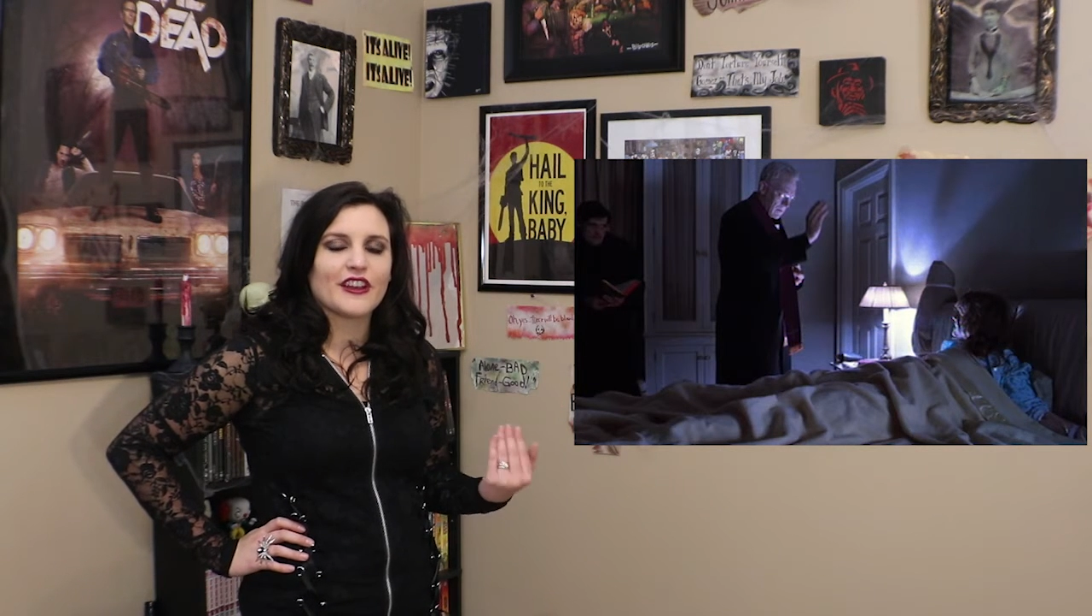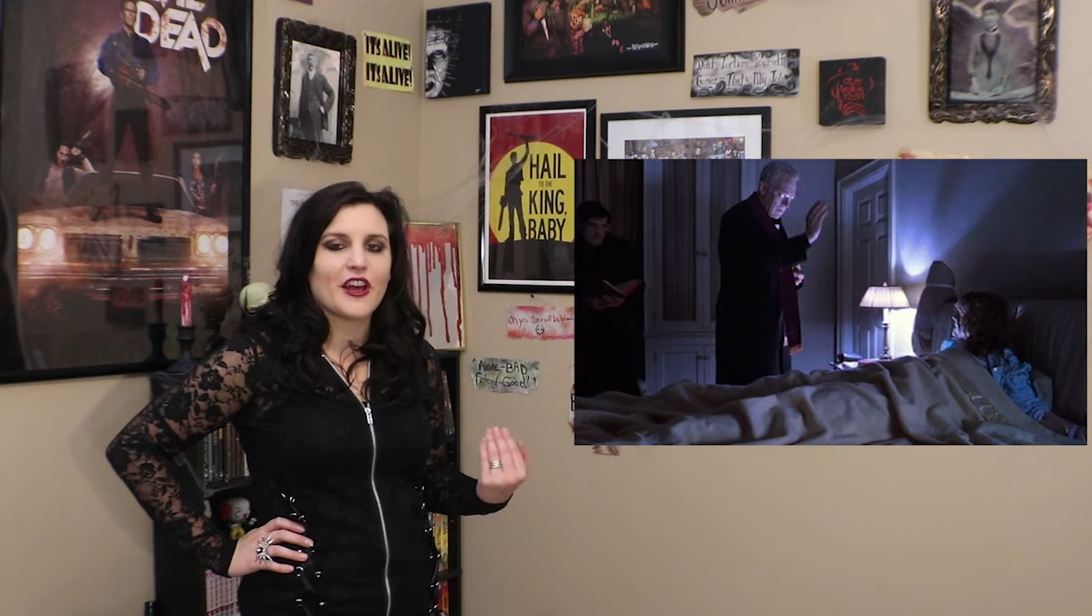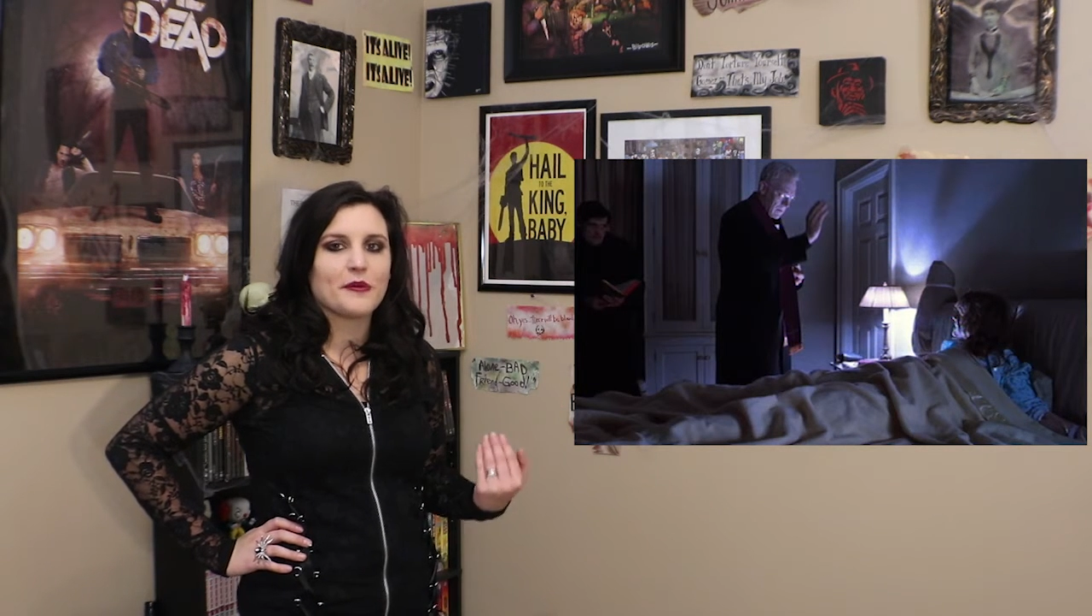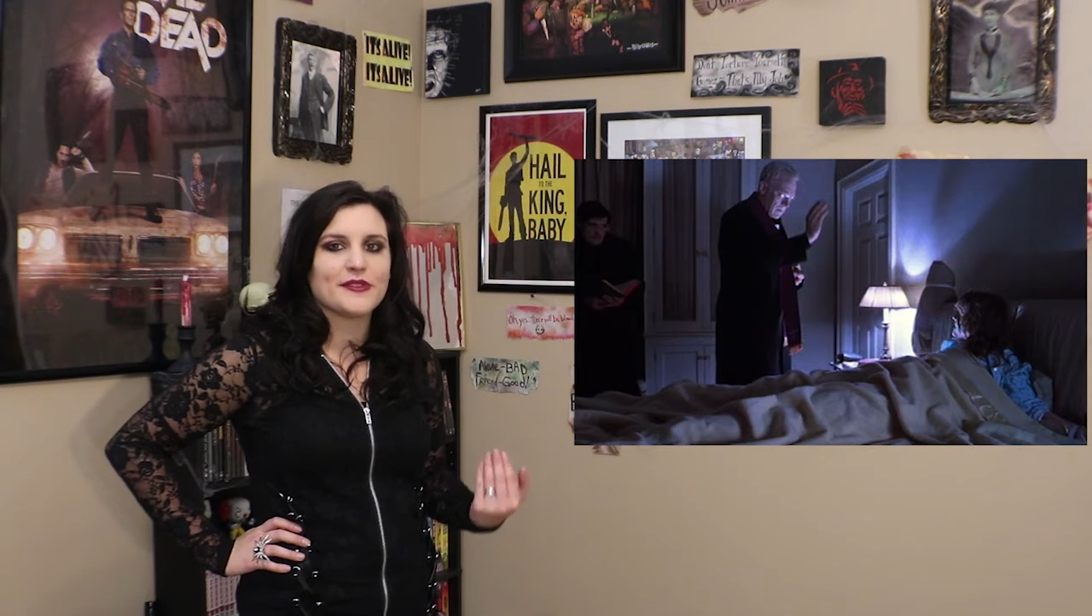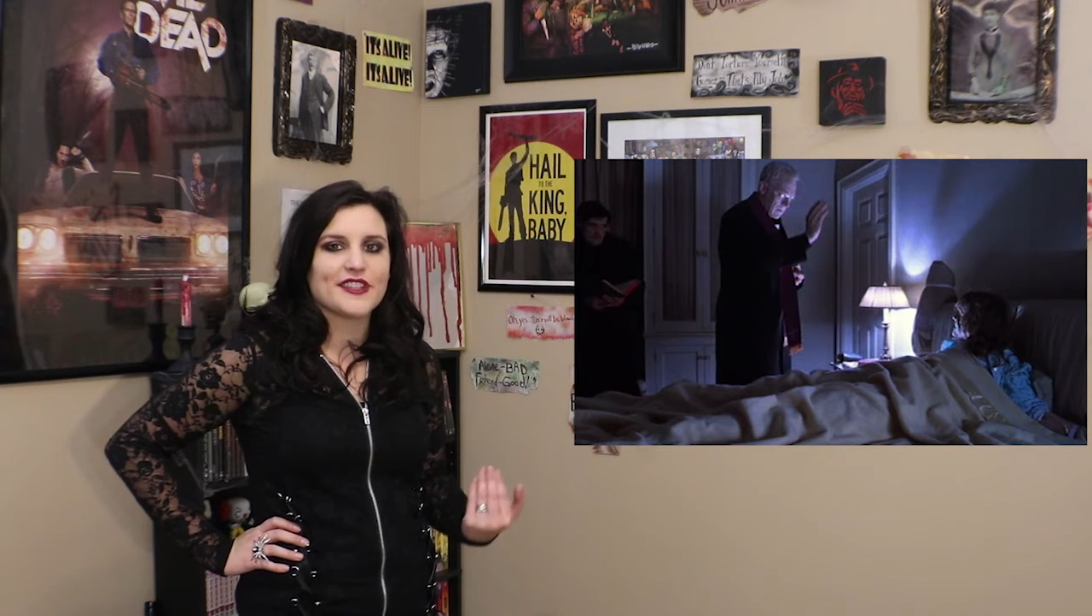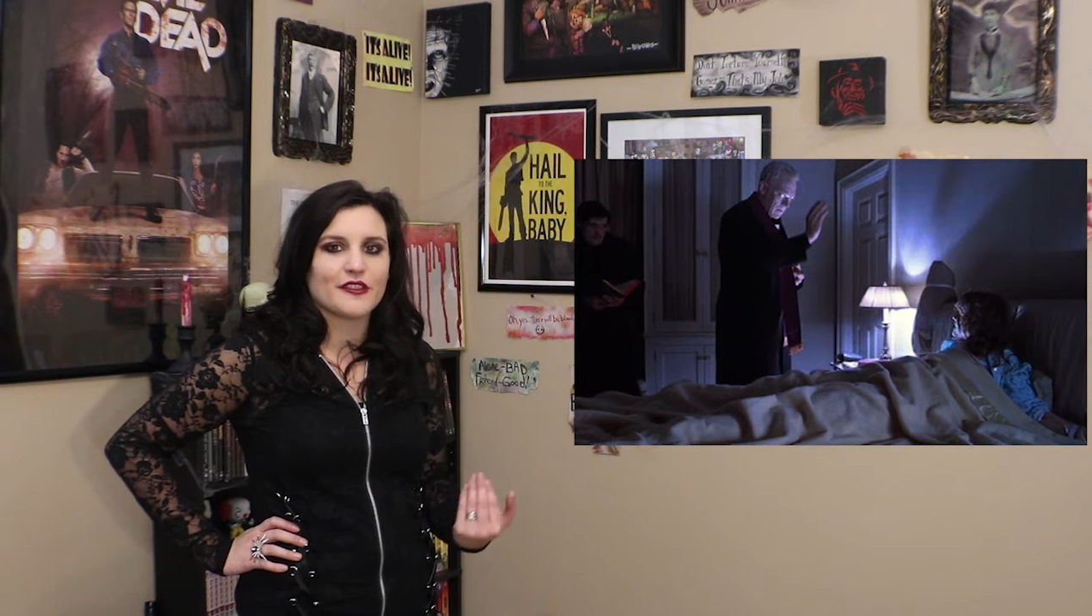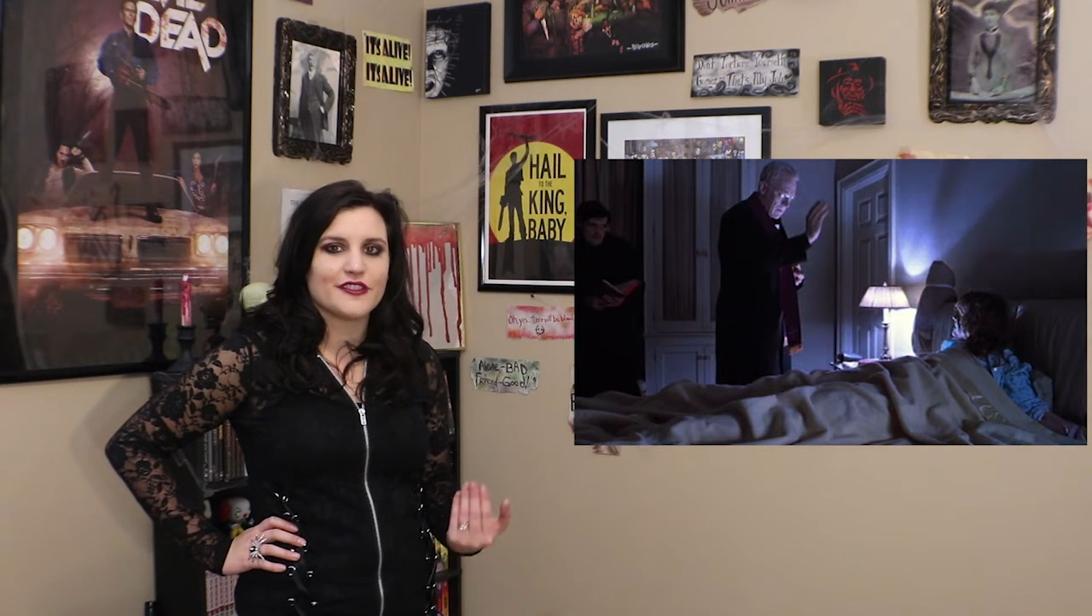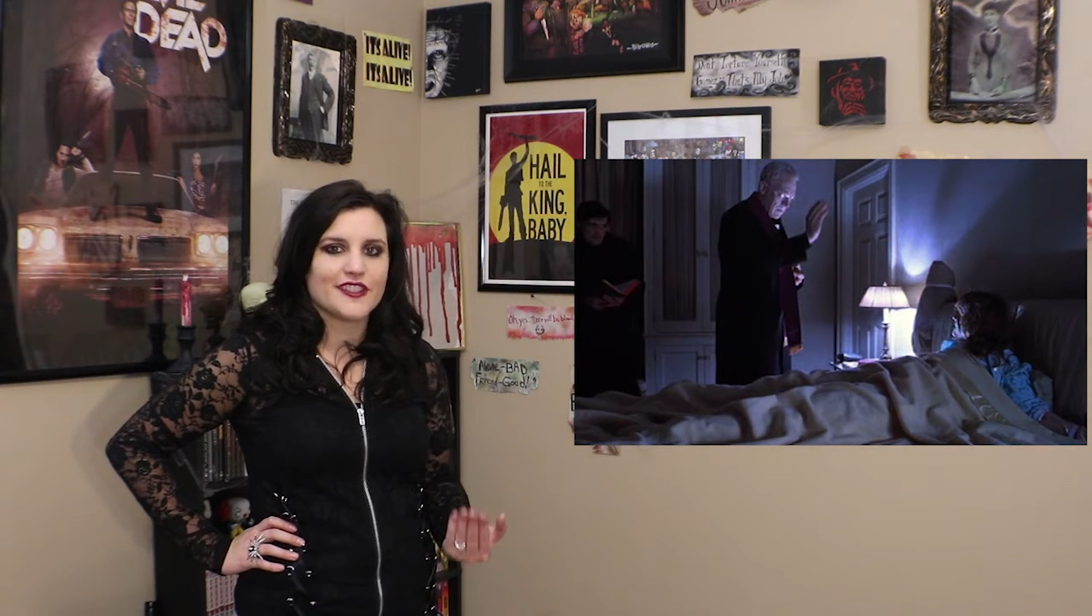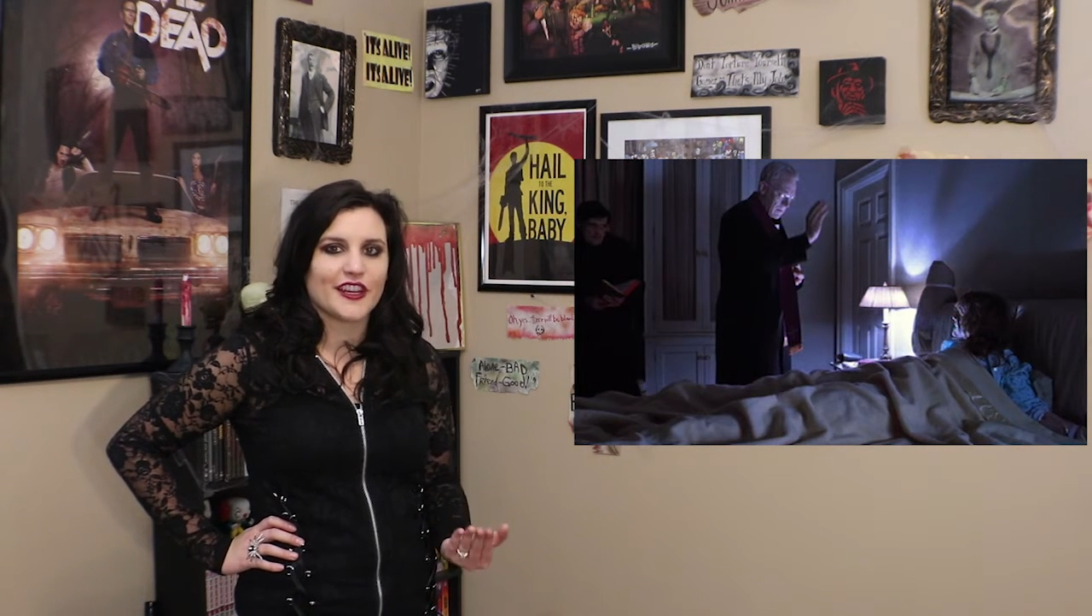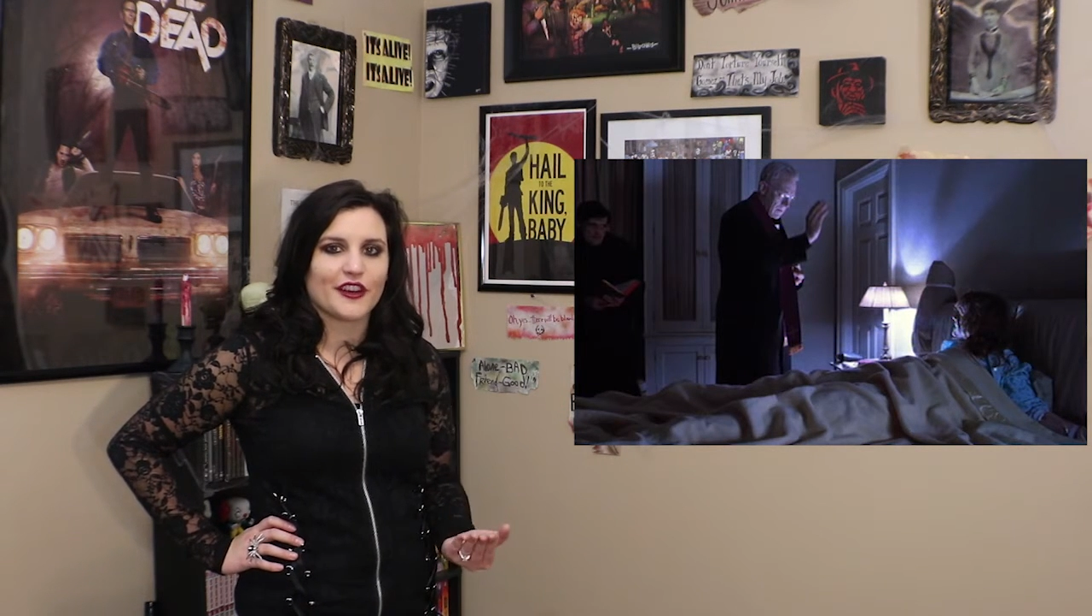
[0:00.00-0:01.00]
comes
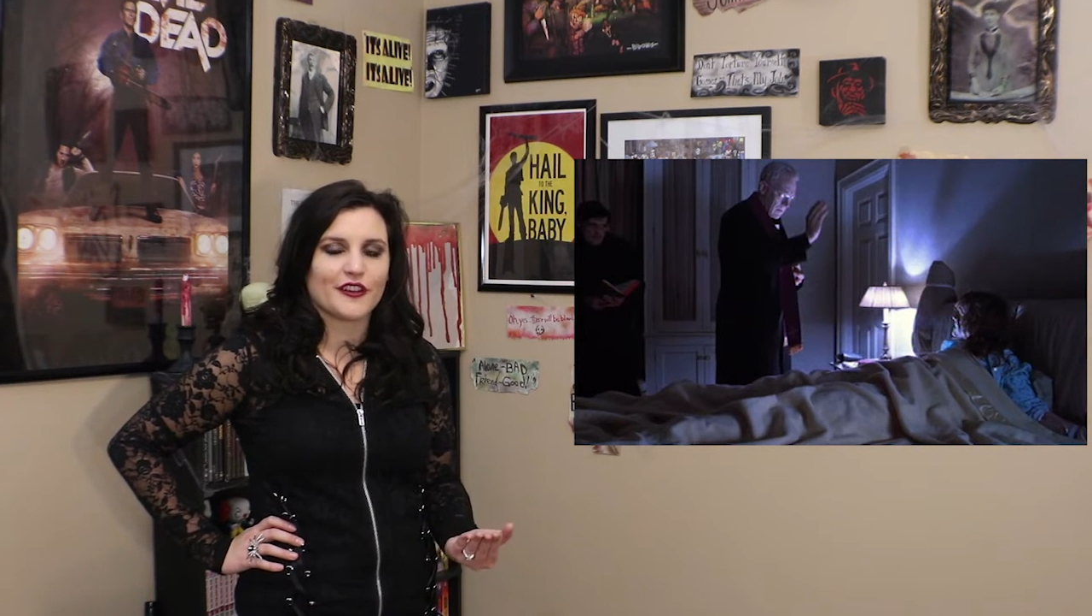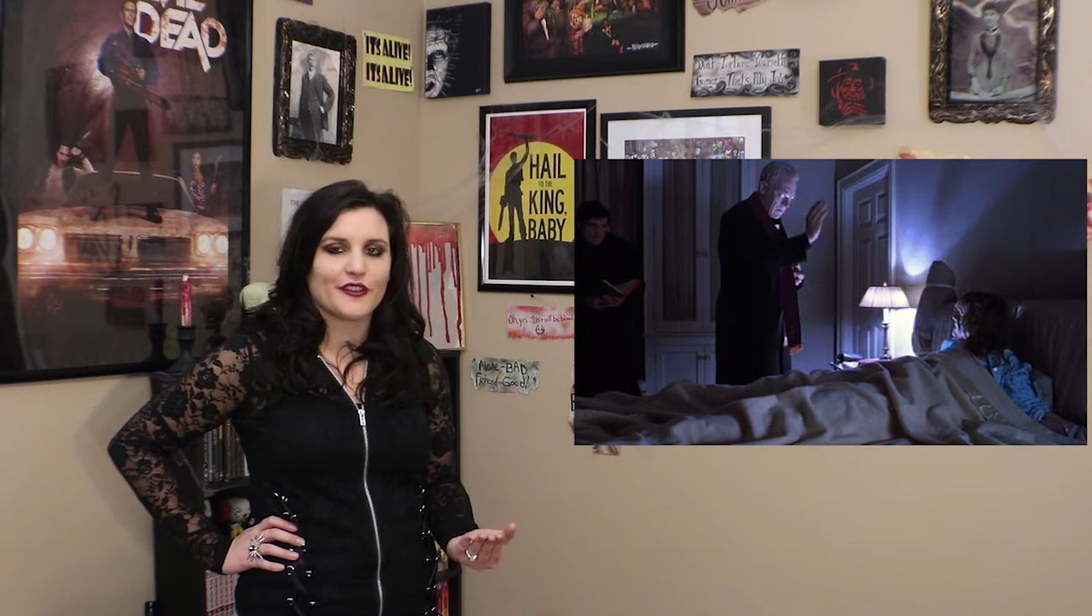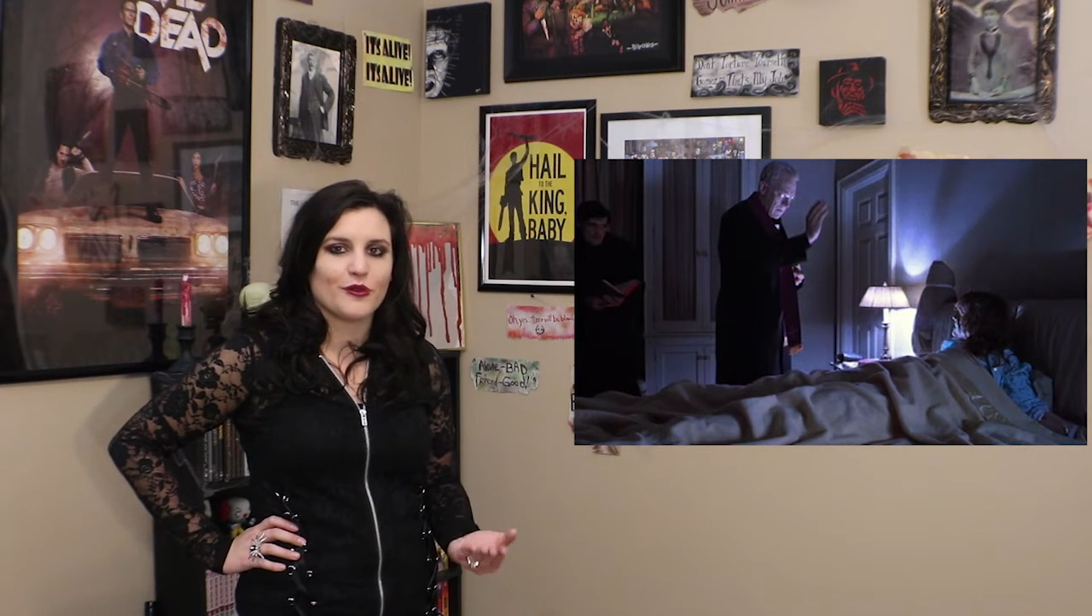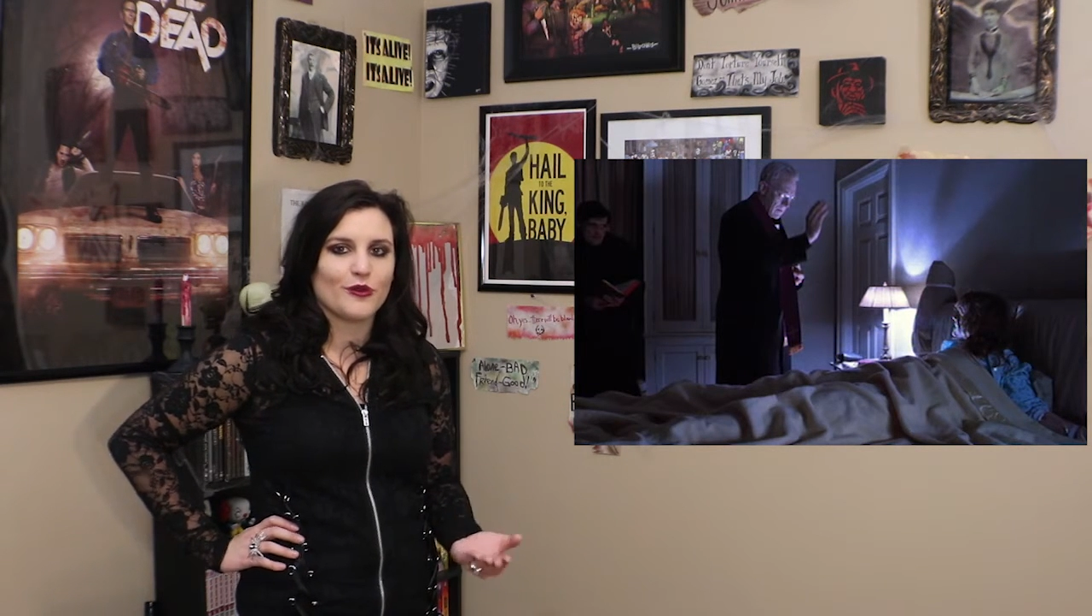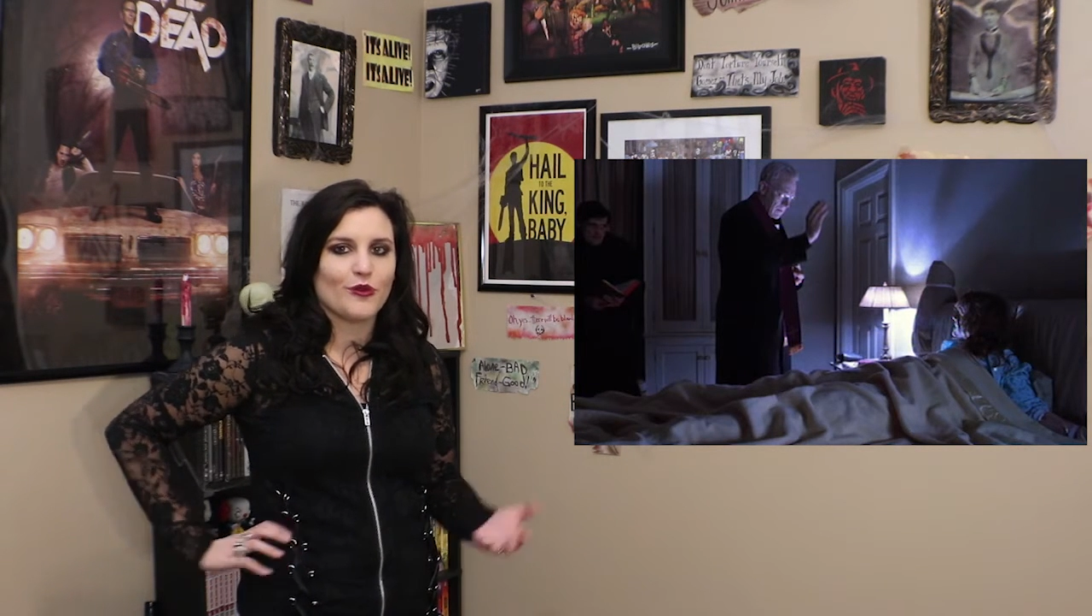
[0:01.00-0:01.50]
downstairs,